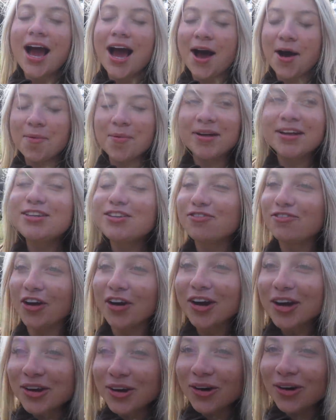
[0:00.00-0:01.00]
It's
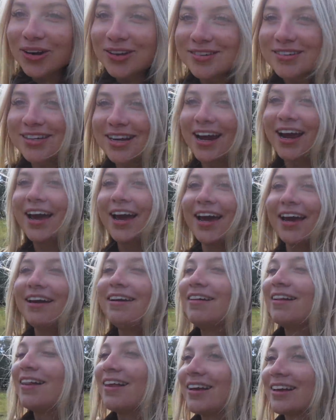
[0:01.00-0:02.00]
very cold today.
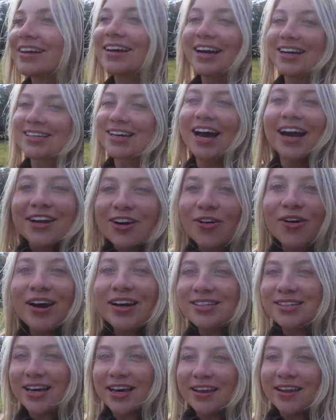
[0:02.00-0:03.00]
Guys, I know
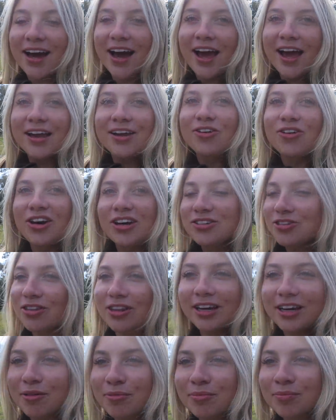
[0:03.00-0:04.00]
I say that and you guys don't
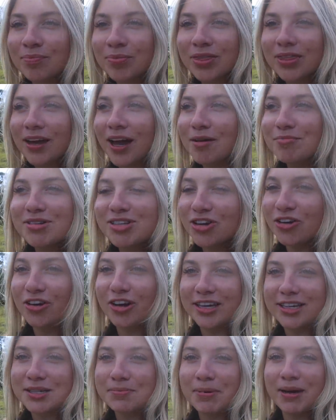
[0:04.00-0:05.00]
think I'm
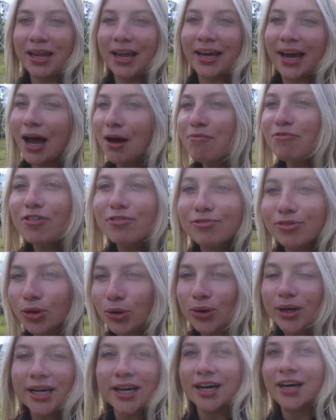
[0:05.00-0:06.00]
serious, but like, I'm from
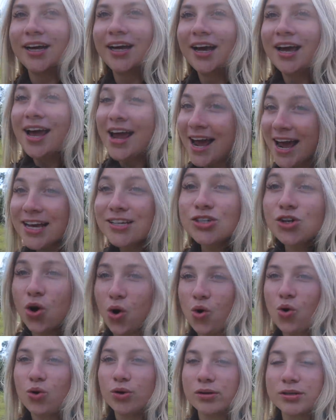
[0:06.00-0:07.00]
Florida. It's
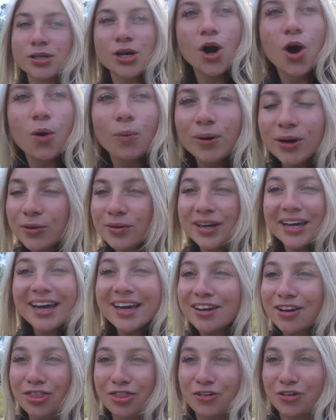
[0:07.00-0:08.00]
cold. We don't get
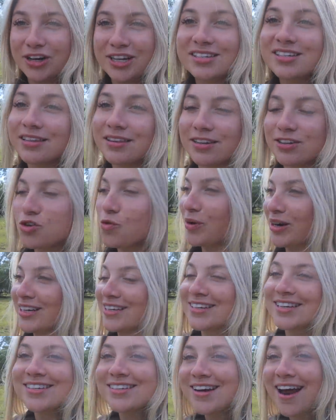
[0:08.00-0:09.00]
into 30s and the
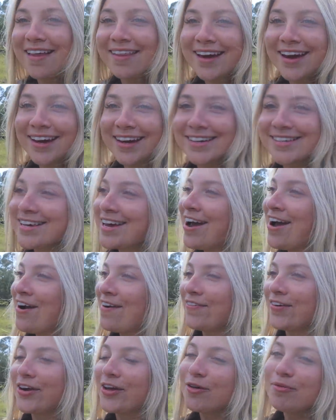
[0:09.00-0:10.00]
20s. That's not like us.
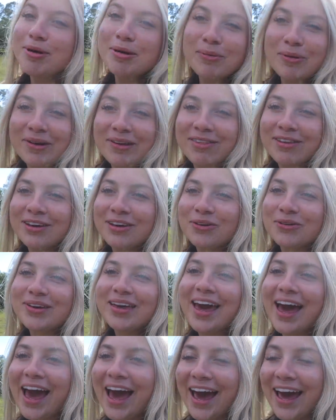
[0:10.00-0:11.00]
For you people in the
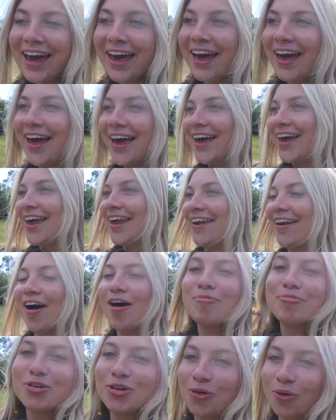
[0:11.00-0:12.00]
UK and
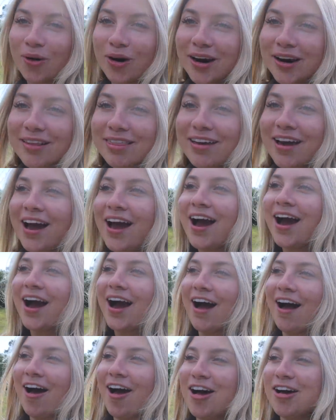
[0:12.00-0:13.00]
up north,
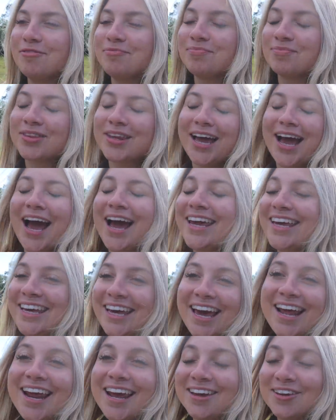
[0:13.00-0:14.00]
I
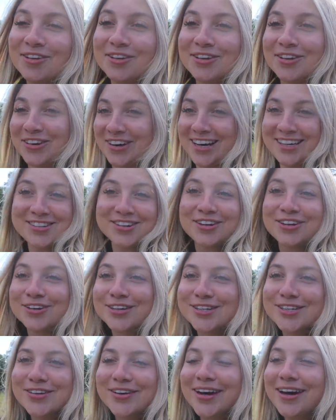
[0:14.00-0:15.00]
get it. You guys are
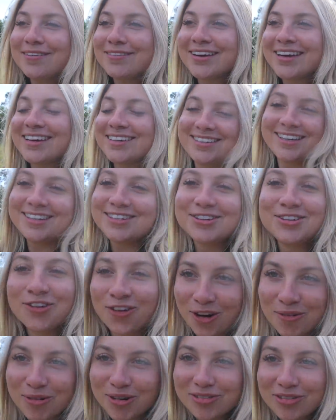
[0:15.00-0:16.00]
used to it because that's
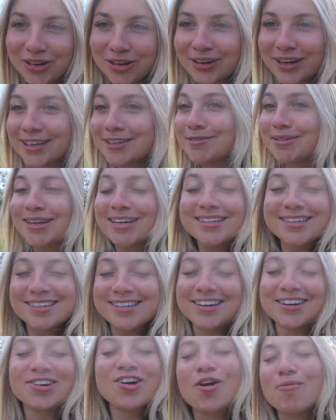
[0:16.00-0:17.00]
normal for you guys, but this
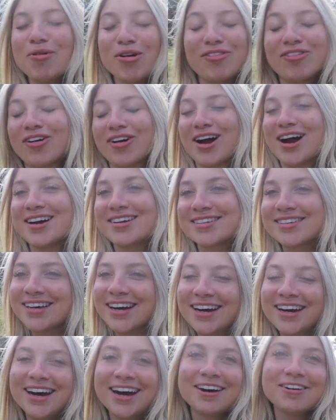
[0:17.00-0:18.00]
isn't normal for us.
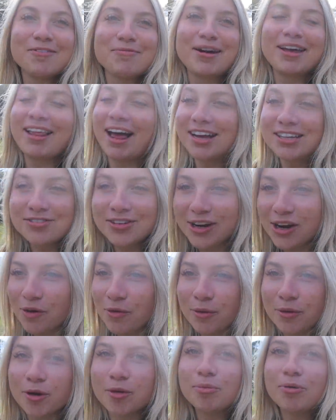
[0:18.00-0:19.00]
In my last video
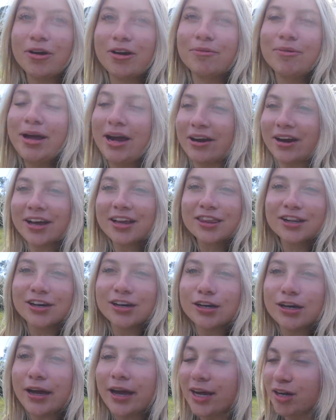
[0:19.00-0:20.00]
when we were preparing the
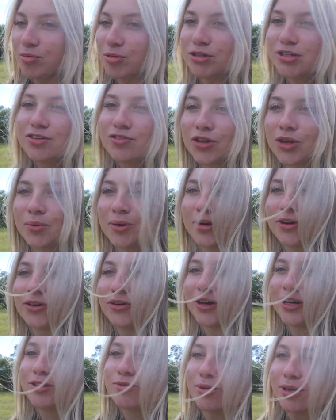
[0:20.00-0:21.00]
animals for the winter,
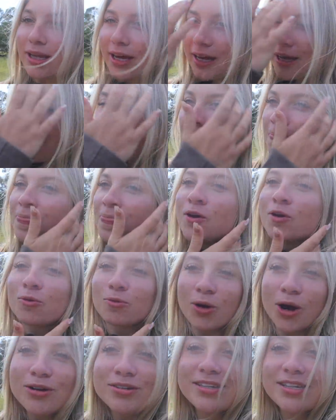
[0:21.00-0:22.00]
you guys were like
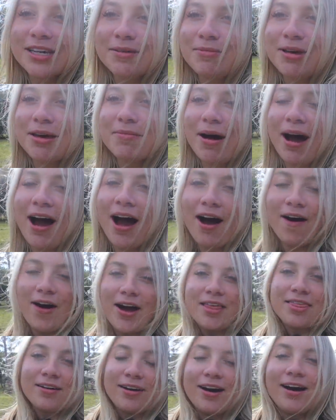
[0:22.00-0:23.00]
roasting me about how
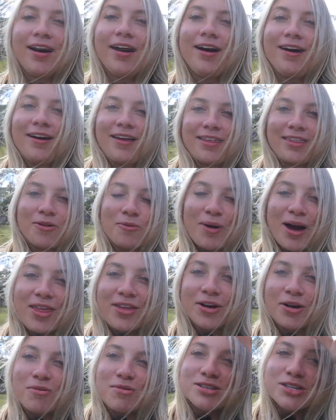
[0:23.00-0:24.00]
I thought the
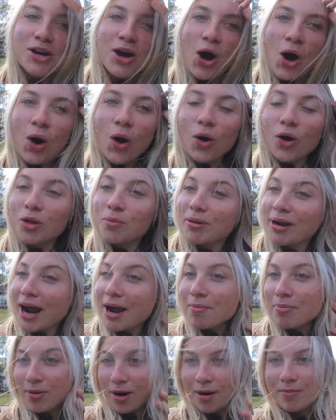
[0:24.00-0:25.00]
weather was cold, but
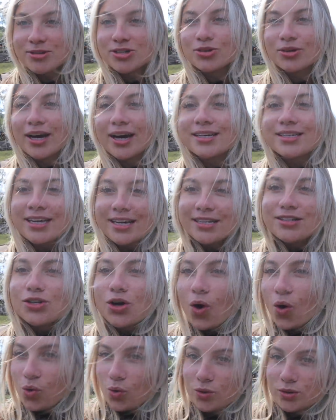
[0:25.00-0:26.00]
I promise you guys, it's
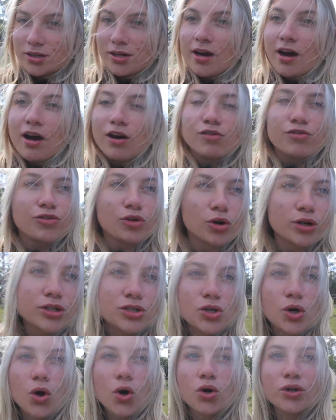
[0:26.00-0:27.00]
cold.
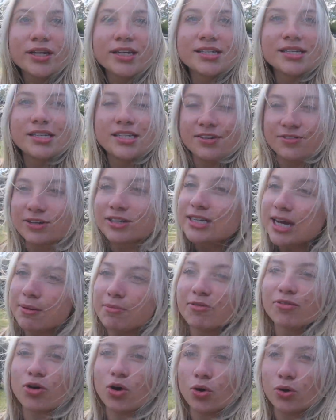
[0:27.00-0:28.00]
Florida's cold is a different type
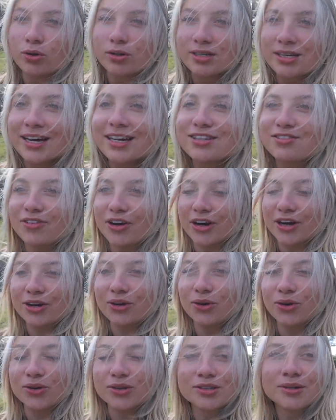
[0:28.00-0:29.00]
of cold. It's very
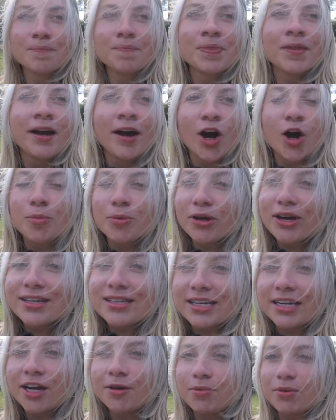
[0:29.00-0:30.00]
cold. Hope you guys
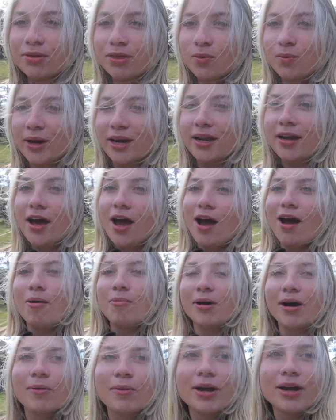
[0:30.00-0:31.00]
can hear me with the wind,
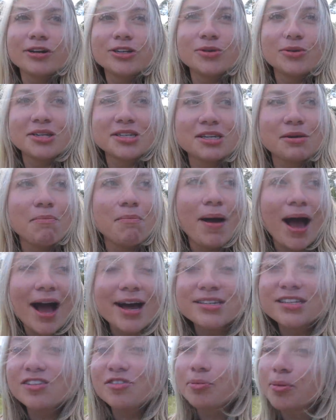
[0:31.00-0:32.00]
but we are doing some
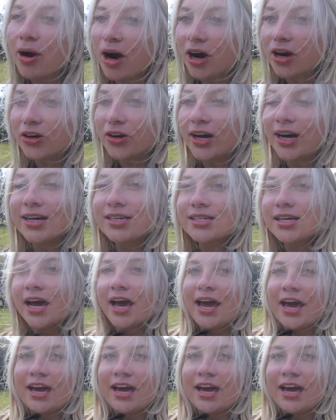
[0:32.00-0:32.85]
massive progress.